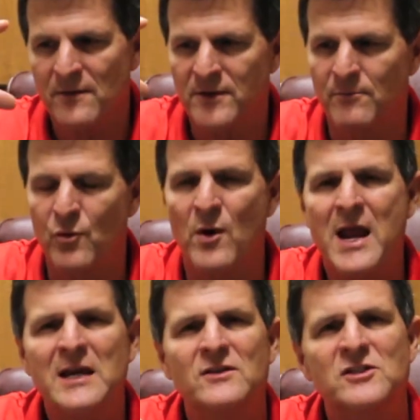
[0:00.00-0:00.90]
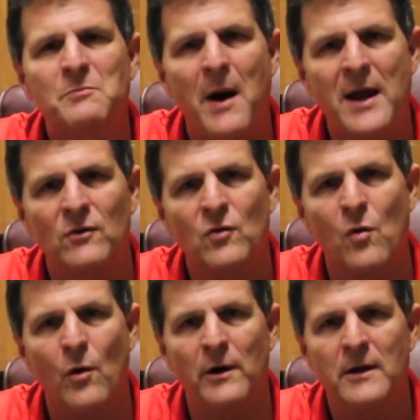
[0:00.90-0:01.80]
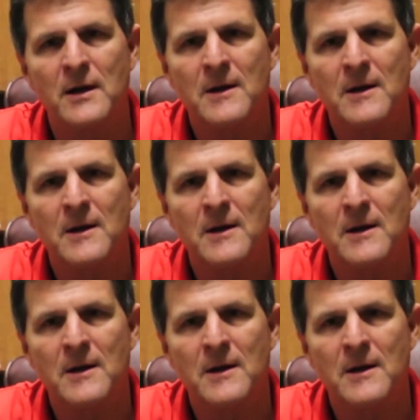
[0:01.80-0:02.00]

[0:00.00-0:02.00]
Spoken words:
the brain and spinal cord.